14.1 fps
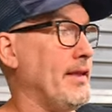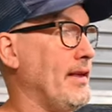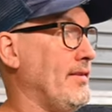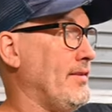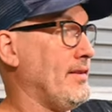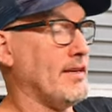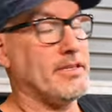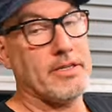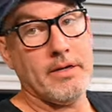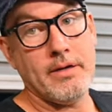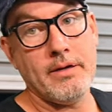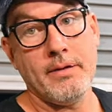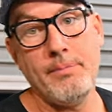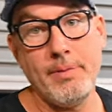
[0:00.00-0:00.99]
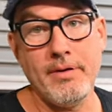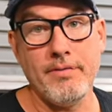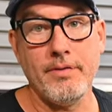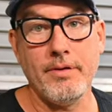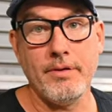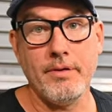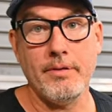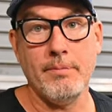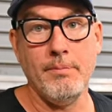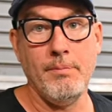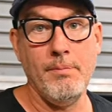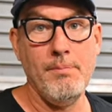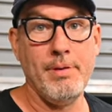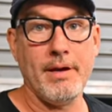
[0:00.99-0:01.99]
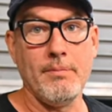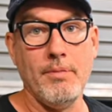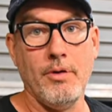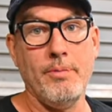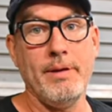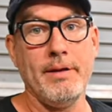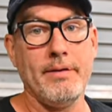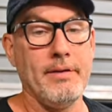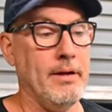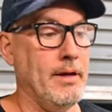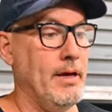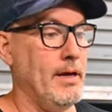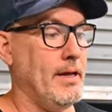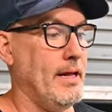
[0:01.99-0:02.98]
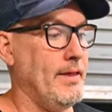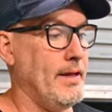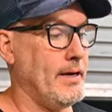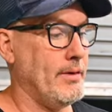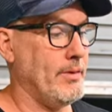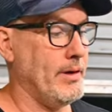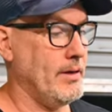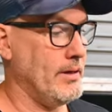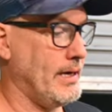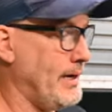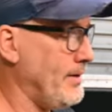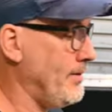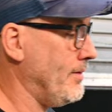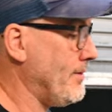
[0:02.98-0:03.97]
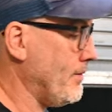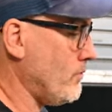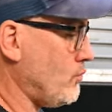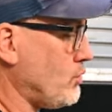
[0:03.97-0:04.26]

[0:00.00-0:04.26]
that's such a pivotal, big moment. And then I realized